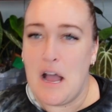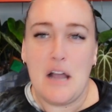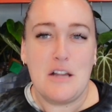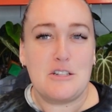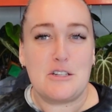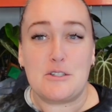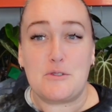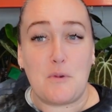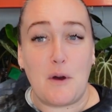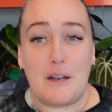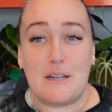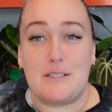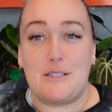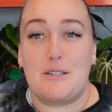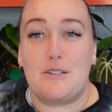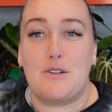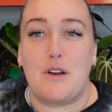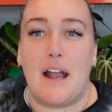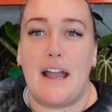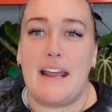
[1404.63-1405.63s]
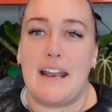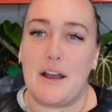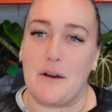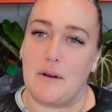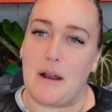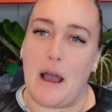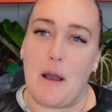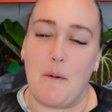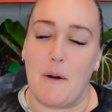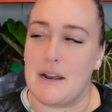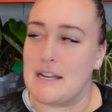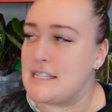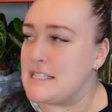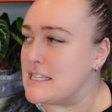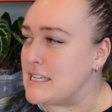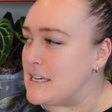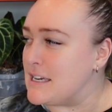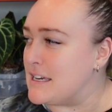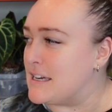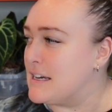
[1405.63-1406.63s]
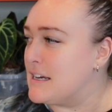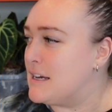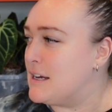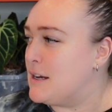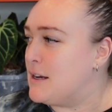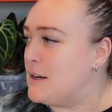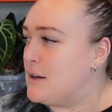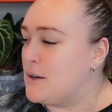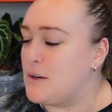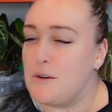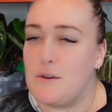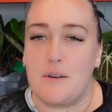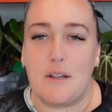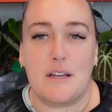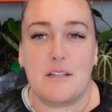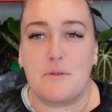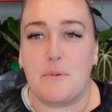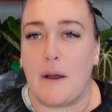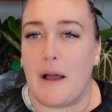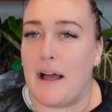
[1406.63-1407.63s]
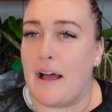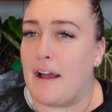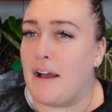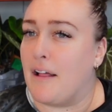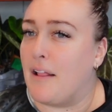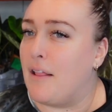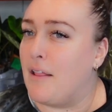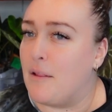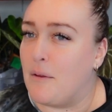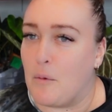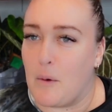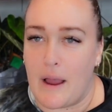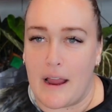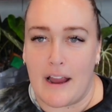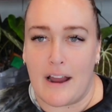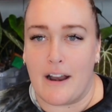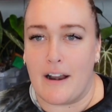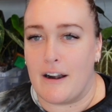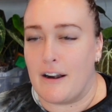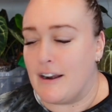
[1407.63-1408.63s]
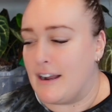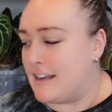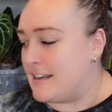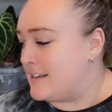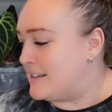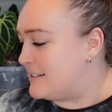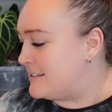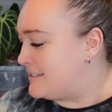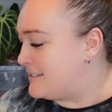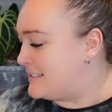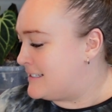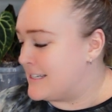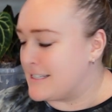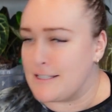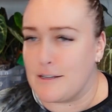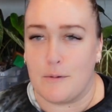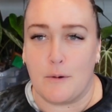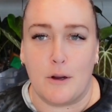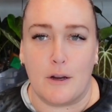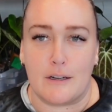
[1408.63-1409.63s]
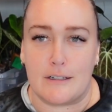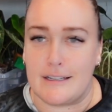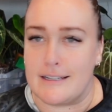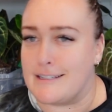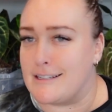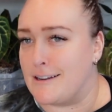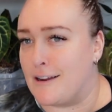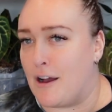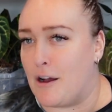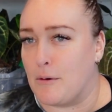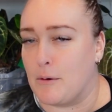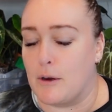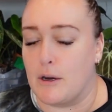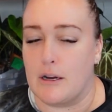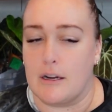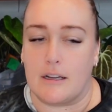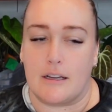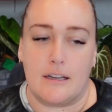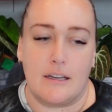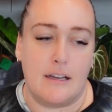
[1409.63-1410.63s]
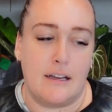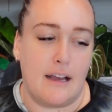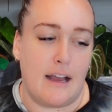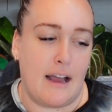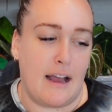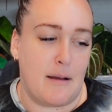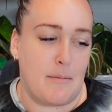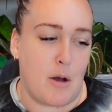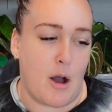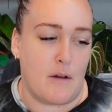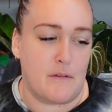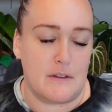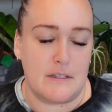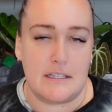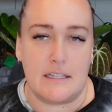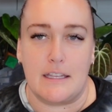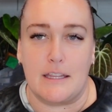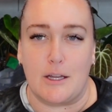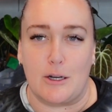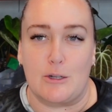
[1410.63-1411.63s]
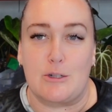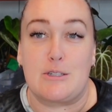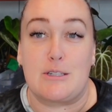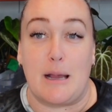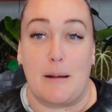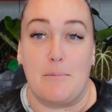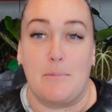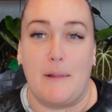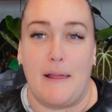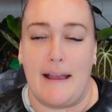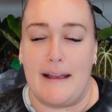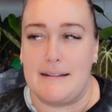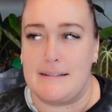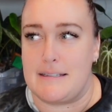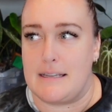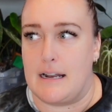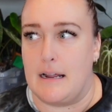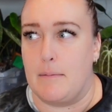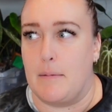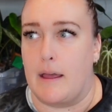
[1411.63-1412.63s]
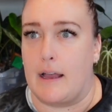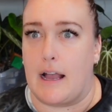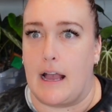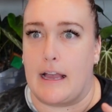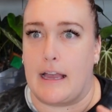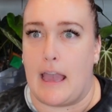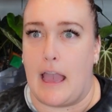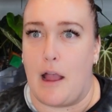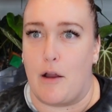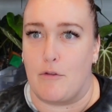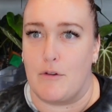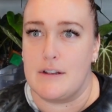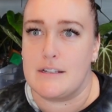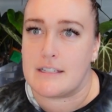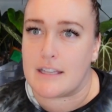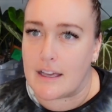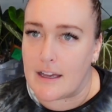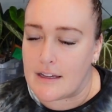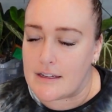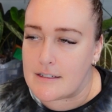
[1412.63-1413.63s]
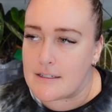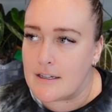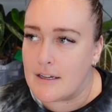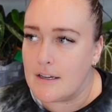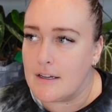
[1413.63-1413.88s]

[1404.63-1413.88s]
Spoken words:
Just wanted to try it out. I want to see who does well, where, and does it work, does it not work? Obviously there are some plants that I'm like, I can't risk it